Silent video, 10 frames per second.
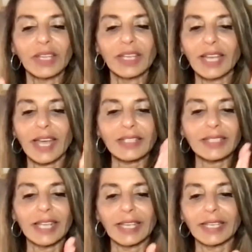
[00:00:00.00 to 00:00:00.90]
has
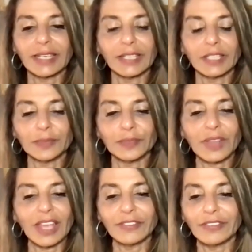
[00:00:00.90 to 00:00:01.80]
like a
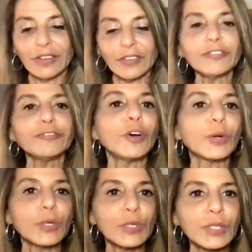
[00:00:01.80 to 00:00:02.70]
very
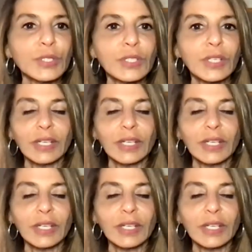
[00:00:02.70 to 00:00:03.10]
focused